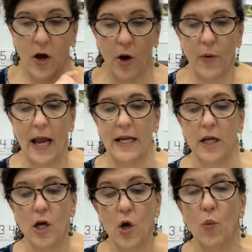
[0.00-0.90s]
All right,
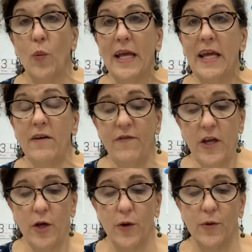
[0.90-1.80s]
we've
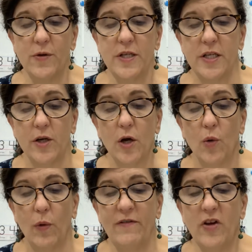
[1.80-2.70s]

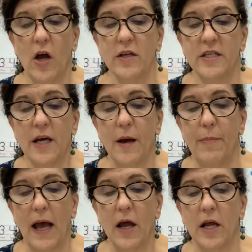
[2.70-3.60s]
talked
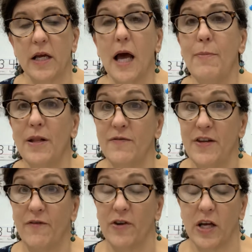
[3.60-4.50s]
about a couple of
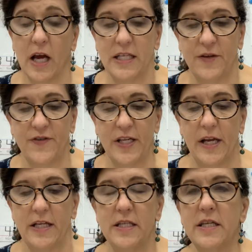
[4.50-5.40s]
different kinds of
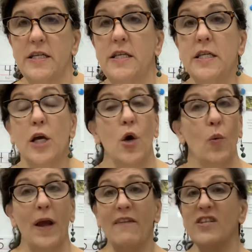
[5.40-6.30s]
sentences.
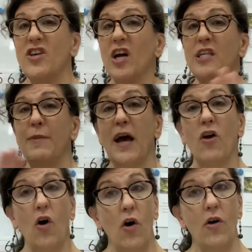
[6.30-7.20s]
We haven't talked
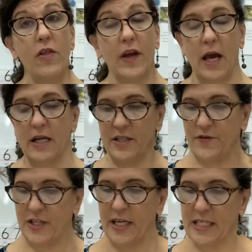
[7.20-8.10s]
about all the kinds
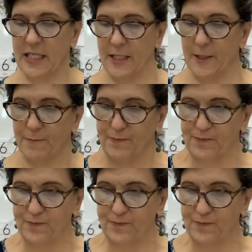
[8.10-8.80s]
of sentences.